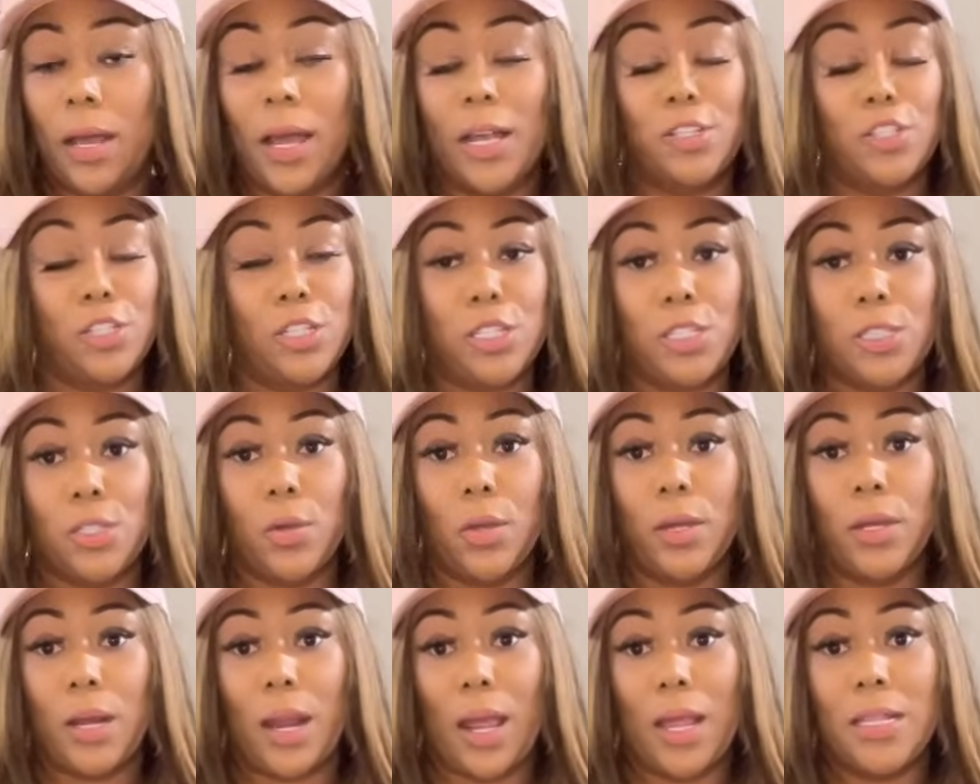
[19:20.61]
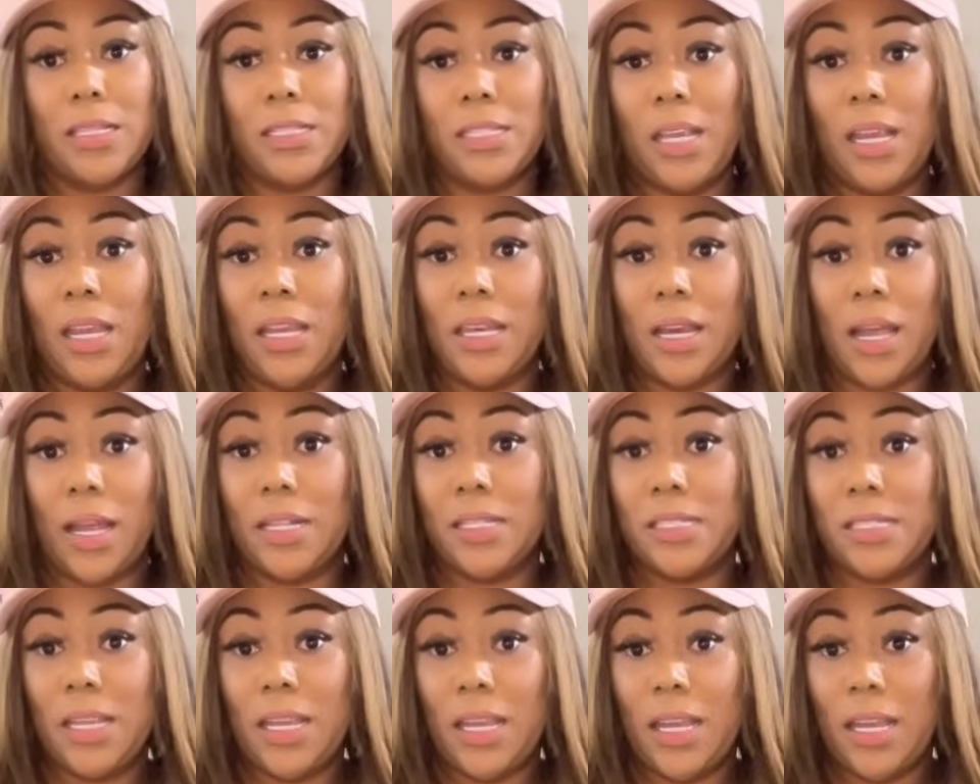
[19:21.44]
I just saw nineteen
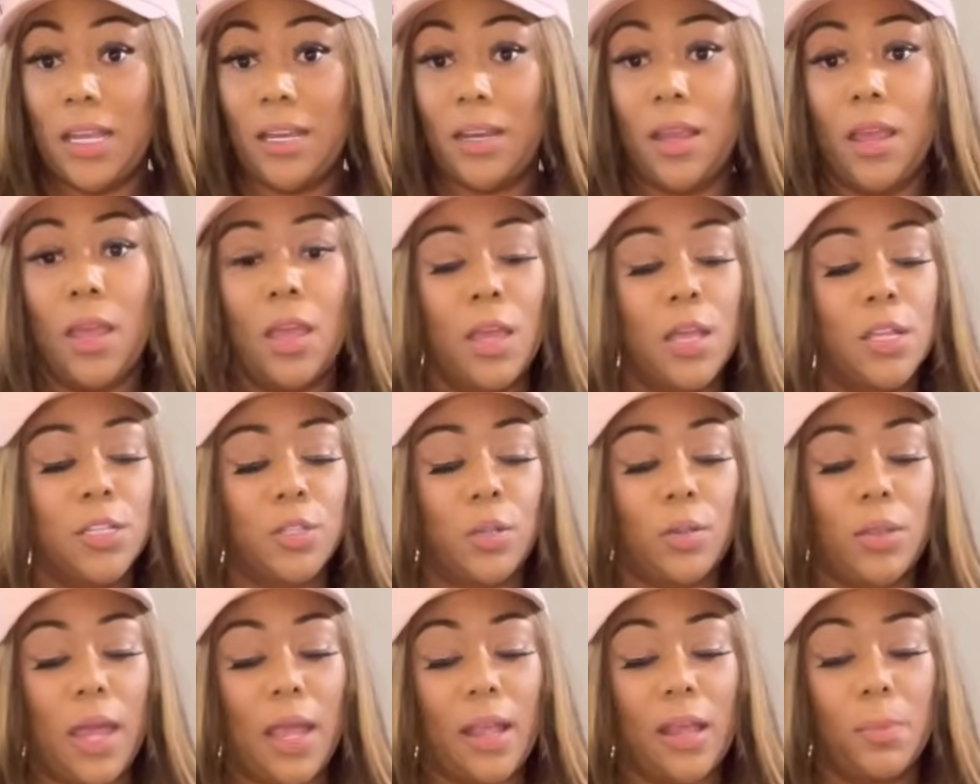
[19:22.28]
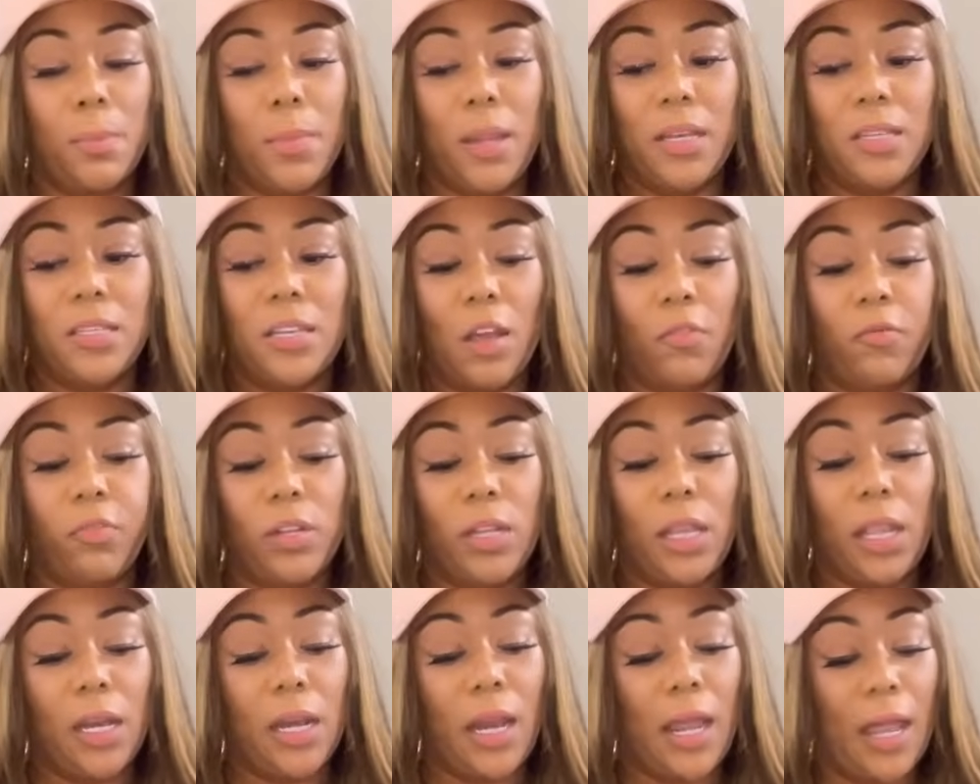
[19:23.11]
nineteen, so that can be
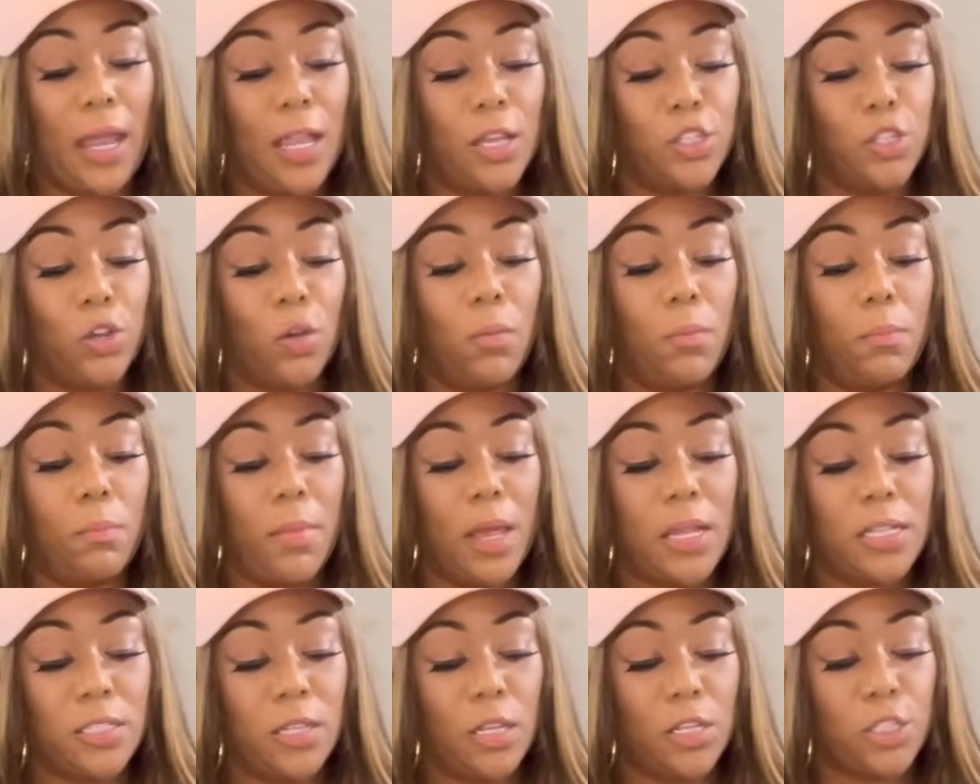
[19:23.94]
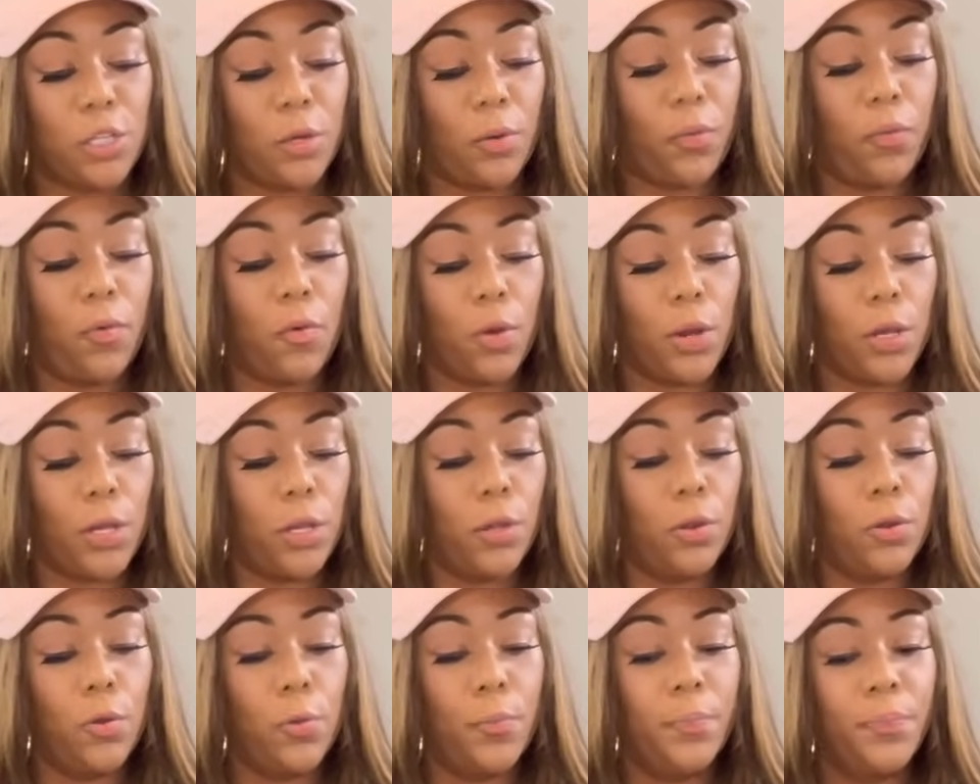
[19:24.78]
definitely an angel message for
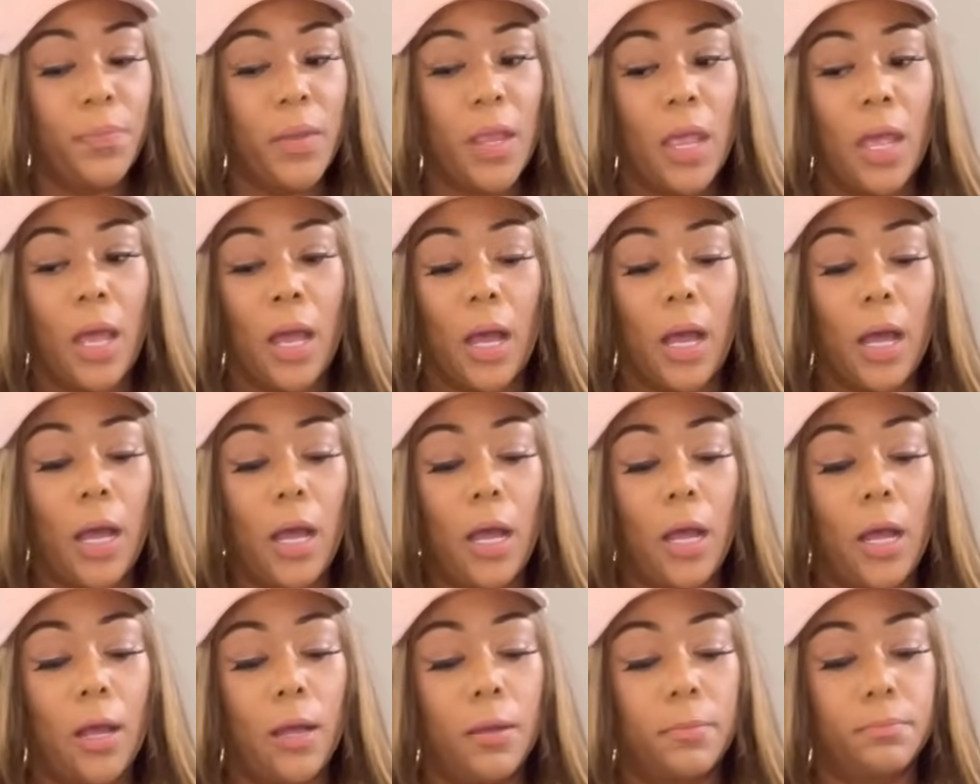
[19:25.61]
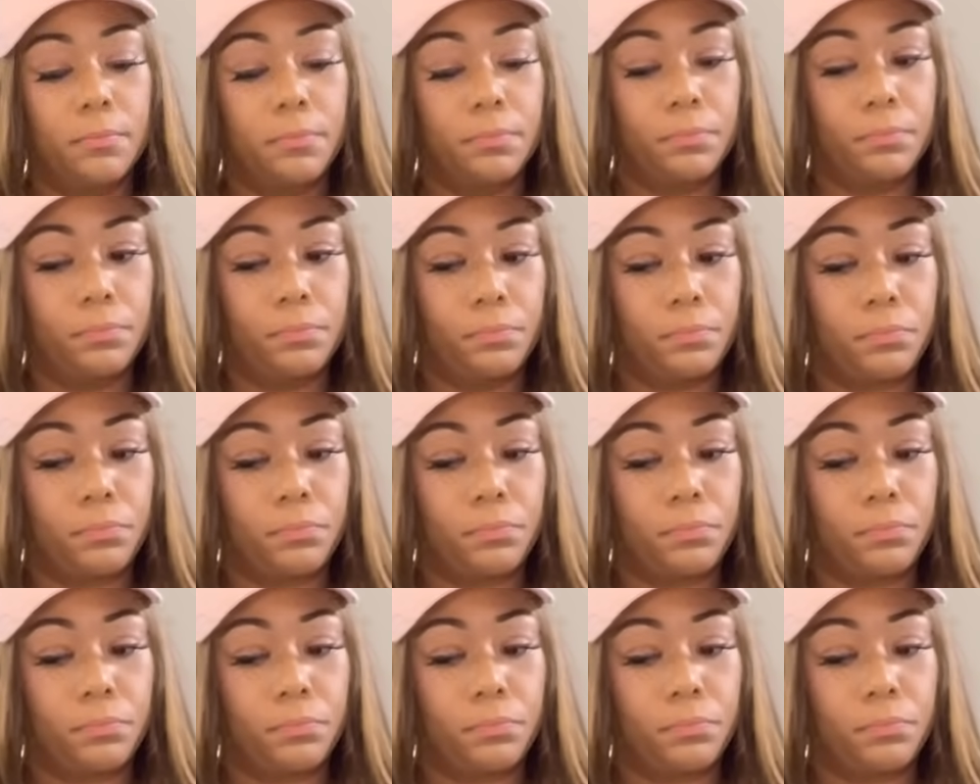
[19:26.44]
you. Um,